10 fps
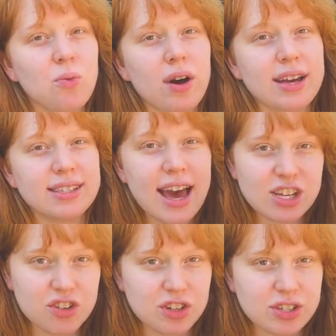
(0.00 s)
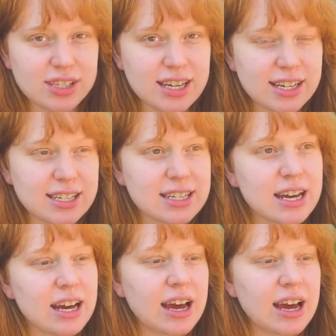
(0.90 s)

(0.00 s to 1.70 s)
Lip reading: was edge of your seat.